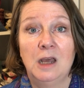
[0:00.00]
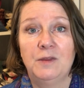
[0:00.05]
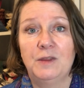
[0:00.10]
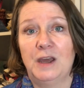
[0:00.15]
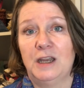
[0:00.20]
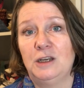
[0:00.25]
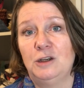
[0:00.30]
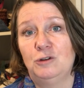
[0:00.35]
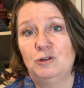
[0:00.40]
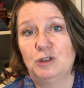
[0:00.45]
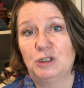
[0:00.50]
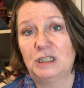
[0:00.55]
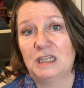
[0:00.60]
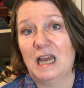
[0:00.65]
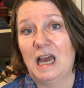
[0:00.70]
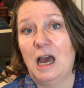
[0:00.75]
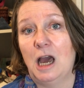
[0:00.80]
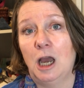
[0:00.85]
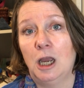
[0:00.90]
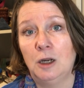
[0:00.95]
then you just
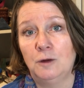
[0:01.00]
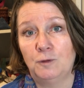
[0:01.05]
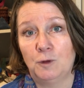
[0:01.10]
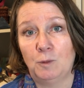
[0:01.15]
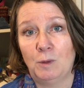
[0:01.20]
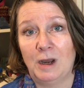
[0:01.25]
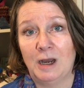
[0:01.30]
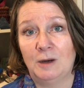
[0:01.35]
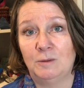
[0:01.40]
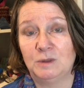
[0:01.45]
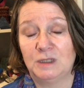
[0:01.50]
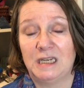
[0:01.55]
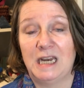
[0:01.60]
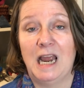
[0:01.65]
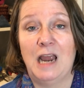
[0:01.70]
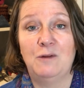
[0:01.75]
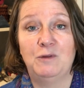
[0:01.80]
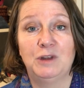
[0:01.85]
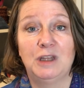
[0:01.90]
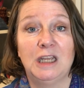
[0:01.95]
get overwhelmed and
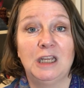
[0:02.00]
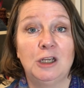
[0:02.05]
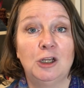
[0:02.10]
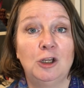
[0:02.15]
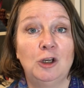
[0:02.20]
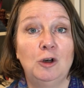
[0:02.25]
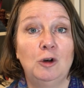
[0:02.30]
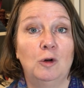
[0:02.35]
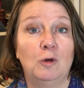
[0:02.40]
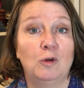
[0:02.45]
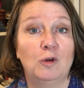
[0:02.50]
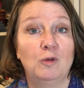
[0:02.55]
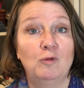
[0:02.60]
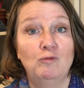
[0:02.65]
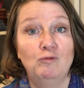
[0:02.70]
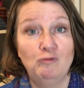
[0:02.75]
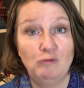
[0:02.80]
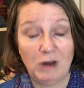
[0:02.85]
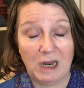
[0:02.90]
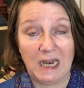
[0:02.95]
everything can look
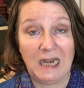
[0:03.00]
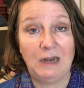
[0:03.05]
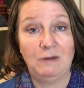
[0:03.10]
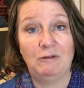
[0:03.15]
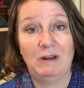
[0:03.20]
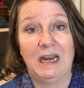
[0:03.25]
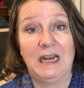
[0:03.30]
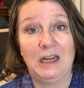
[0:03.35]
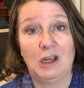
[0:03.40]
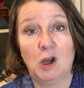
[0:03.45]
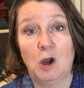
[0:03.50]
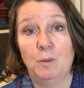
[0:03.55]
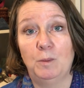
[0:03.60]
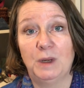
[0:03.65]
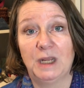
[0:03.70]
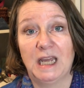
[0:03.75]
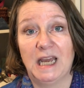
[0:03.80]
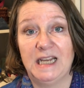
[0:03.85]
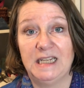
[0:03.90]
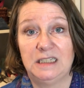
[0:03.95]
really
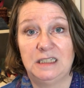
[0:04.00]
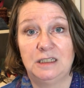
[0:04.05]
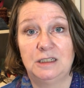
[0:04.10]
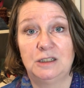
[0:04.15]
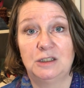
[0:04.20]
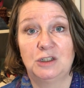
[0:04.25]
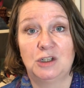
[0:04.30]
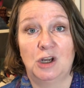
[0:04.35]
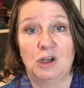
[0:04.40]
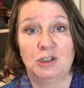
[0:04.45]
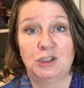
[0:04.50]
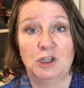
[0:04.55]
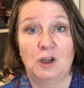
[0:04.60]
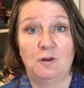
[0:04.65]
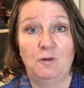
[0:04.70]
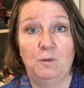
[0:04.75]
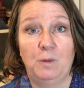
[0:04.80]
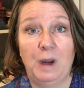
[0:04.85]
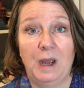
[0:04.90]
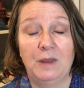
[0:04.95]
complicated to start
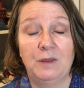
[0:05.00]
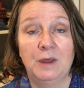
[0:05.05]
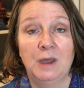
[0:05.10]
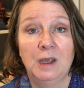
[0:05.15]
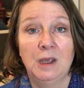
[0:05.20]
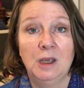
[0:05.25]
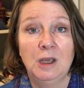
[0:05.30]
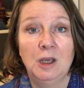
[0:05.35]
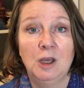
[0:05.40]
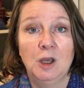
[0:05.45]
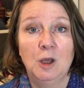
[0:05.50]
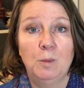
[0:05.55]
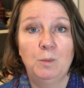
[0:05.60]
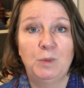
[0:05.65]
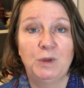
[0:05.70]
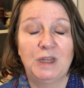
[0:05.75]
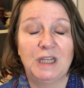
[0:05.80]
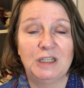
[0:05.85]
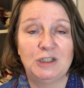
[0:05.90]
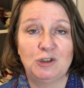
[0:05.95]
off with.
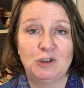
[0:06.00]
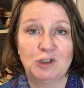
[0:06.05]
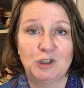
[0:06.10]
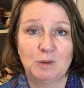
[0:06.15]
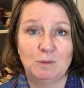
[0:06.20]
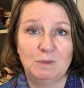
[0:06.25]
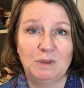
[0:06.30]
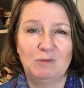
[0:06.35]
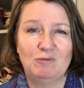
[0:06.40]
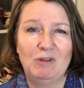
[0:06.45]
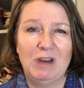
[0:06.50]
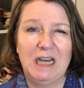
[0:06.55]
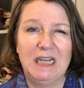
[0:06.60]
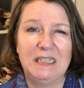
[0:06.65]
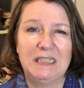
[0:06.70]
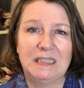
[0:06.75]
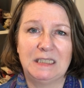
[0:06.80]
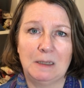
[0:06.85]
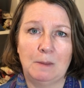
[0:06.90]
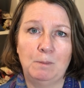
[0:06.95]
But there's just some really
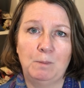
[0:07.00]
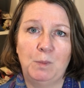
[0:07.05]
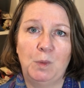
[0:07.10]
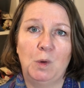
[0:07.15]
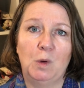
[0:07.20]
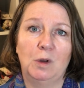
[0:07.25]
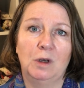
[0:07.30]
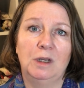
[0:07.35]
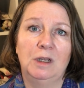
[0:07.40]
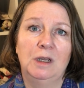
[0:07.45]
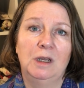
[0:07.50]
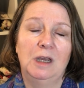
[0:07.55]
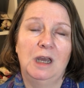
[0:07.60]
simple,